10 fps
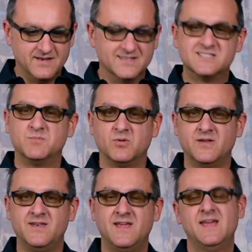
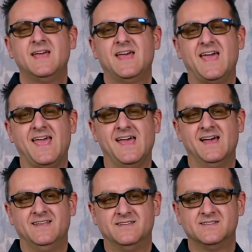discipline,
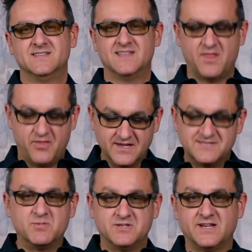and
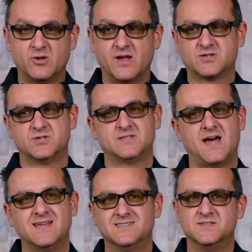this particular
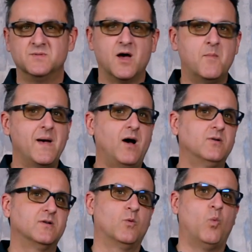exercise is
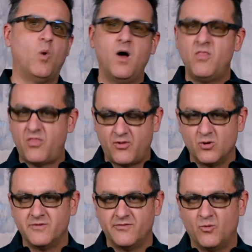about
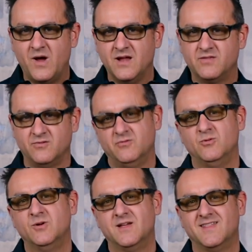1/3 of the way
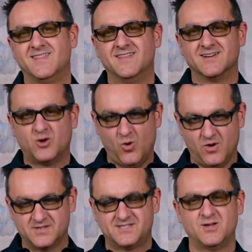through the course.